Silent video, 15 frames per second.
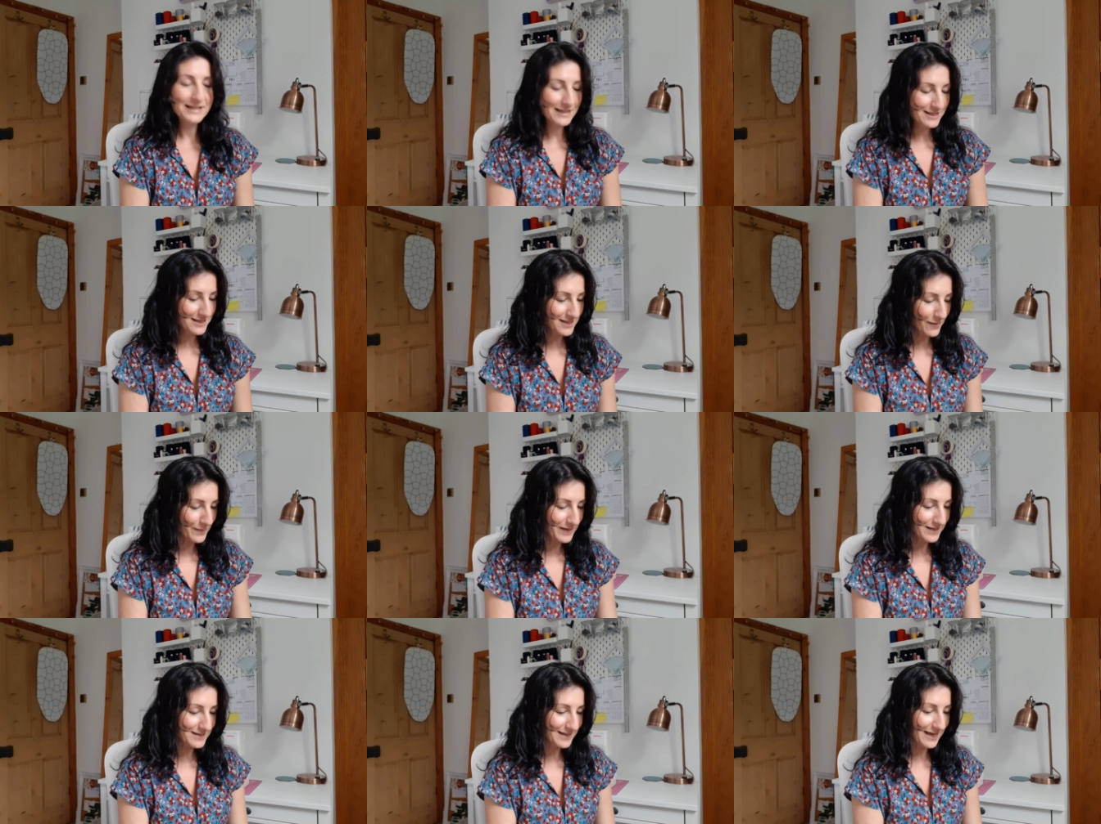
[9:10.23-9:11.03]

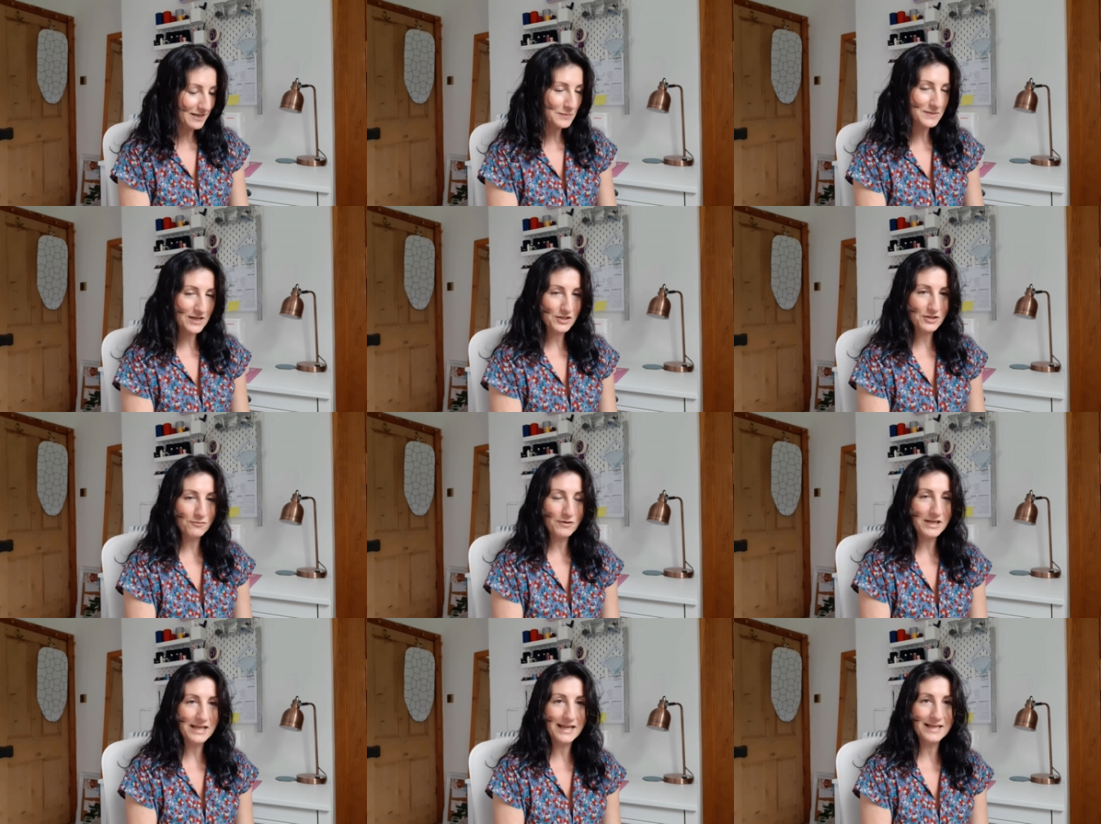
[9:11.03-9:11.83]
Sewing it together was actually
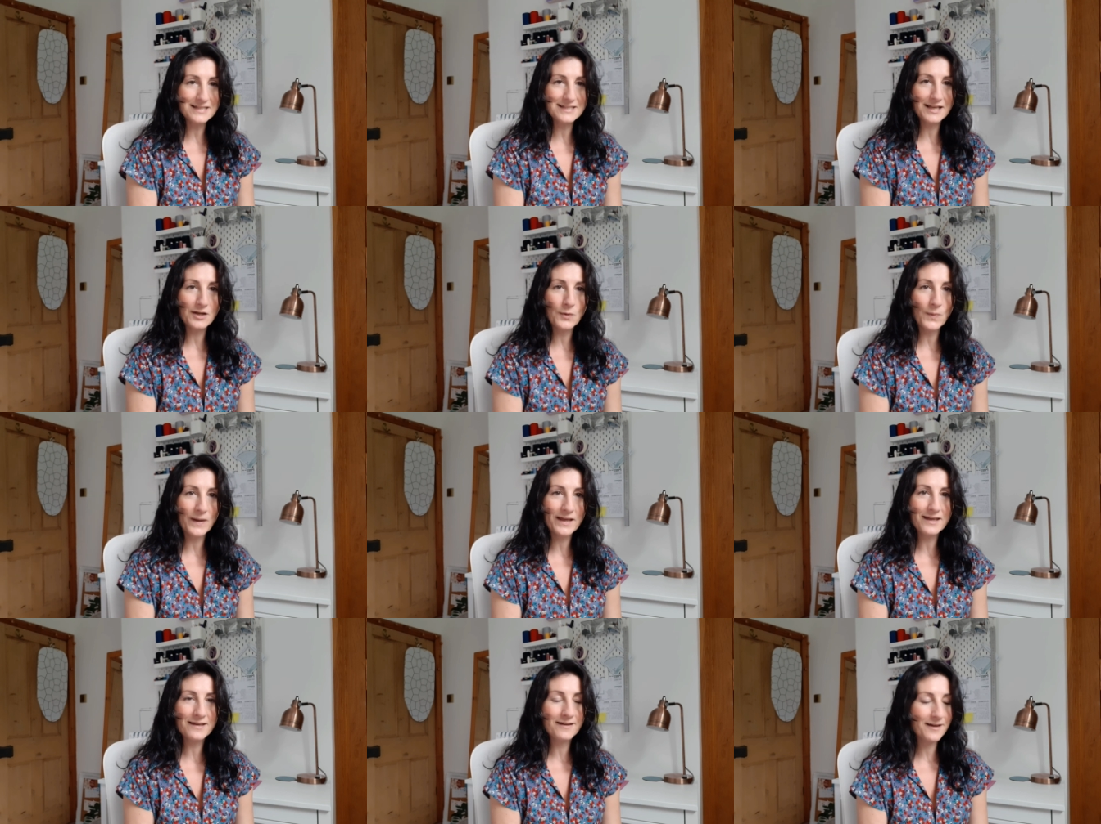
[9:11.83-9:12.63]
really easy and
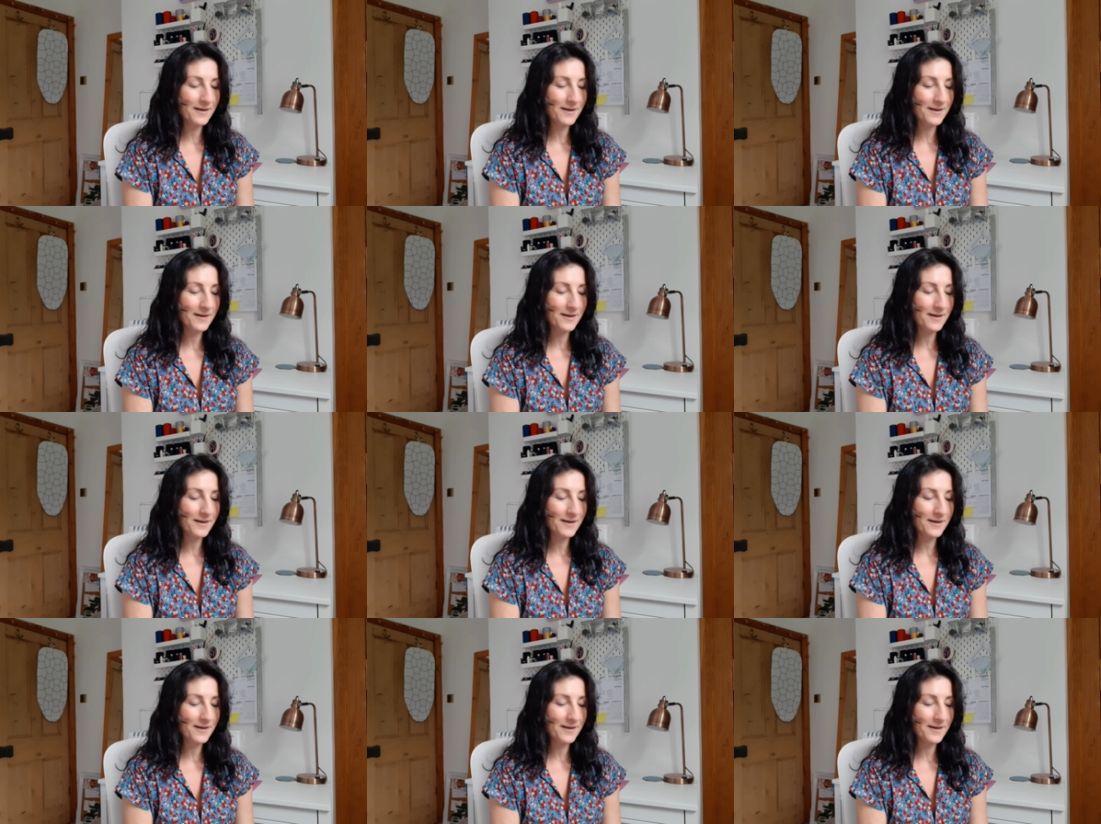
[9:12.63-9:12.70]
quick,